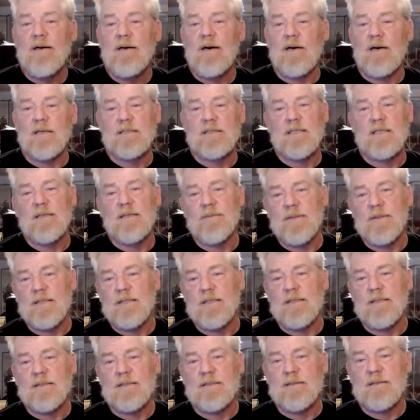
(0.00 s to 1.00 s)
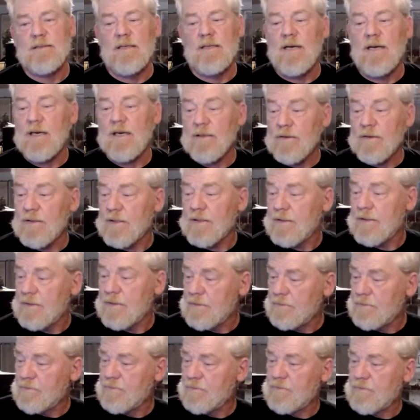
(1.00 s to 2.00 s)
or something that's not going
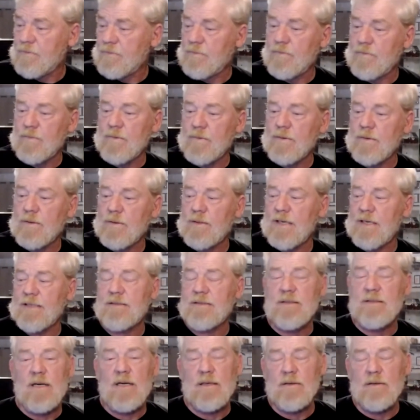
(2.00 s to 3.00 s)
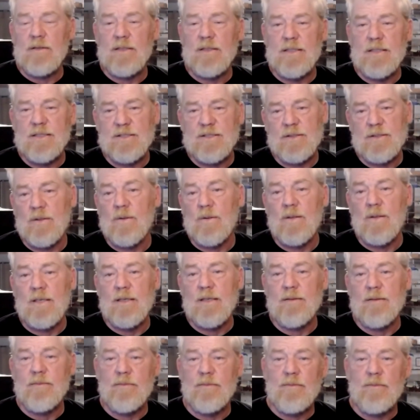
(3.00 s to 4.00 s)
to distort
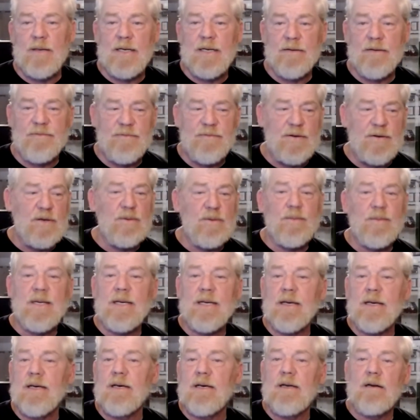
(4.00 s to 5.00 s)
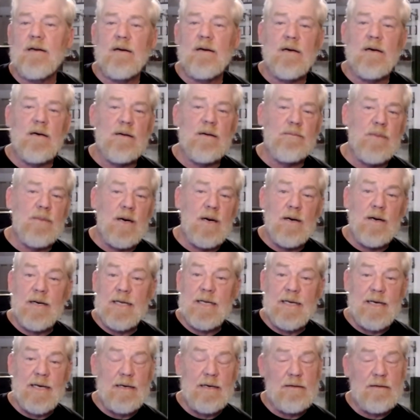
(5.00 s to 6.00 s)
it by fuming it or
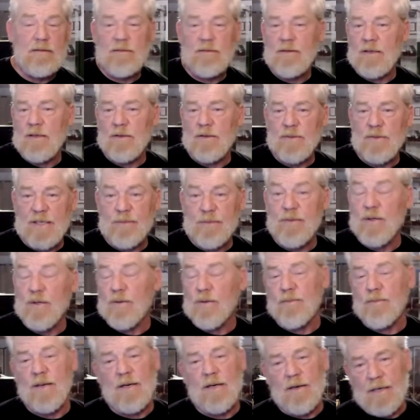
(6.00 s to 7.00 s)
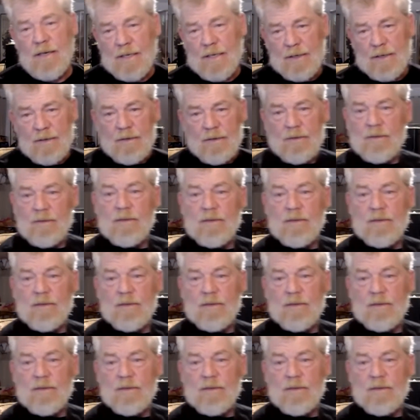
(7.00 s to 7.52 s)
burning it, chemical burning,